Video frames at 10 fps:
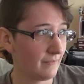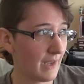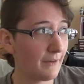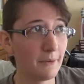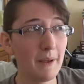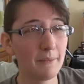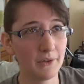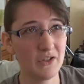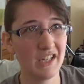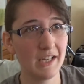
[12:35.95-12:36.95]
I remember
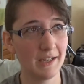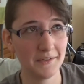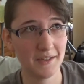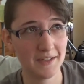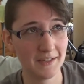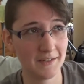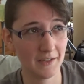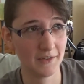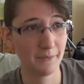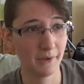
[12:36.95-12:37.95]
seeing a statistic
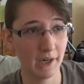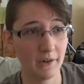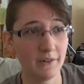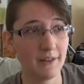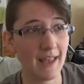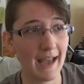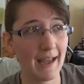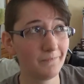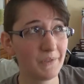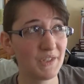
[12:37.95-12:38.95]
somewhere
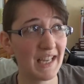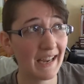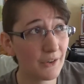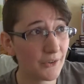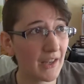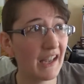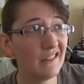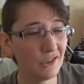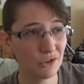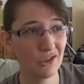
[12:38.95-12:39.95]
that sales
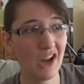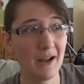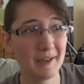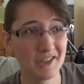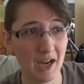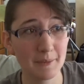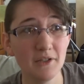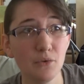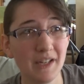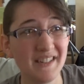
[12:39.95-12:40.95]
at local comic shops
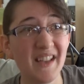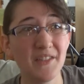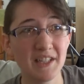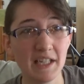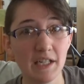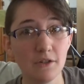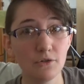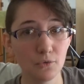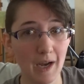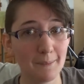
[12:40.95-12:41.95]
in 2017
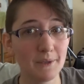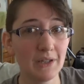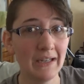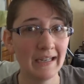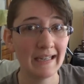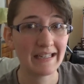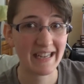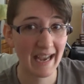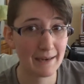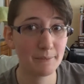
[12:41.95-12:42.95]
dropped
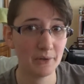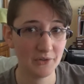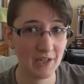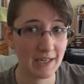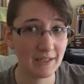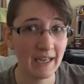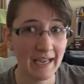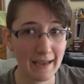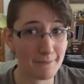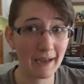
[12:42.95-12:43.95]
10%.
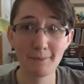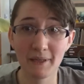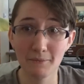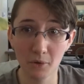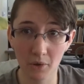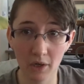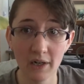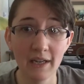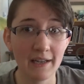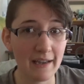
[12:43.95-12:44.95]
It might be more.
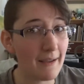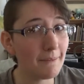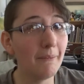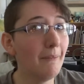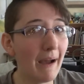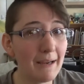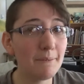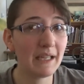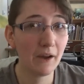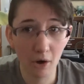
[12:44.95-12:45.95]
It might
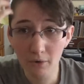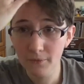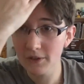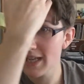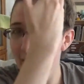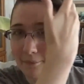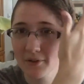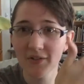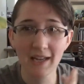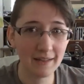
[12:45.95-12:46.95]
be over
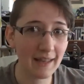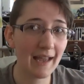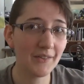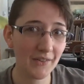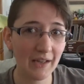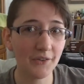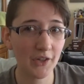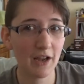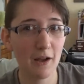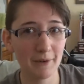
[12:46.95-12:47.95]
10% that sales
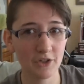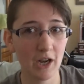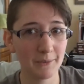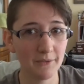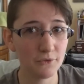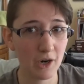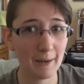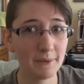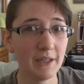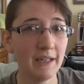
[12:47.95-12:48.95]
at comic shops have
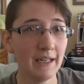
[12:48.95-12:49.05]
dropped.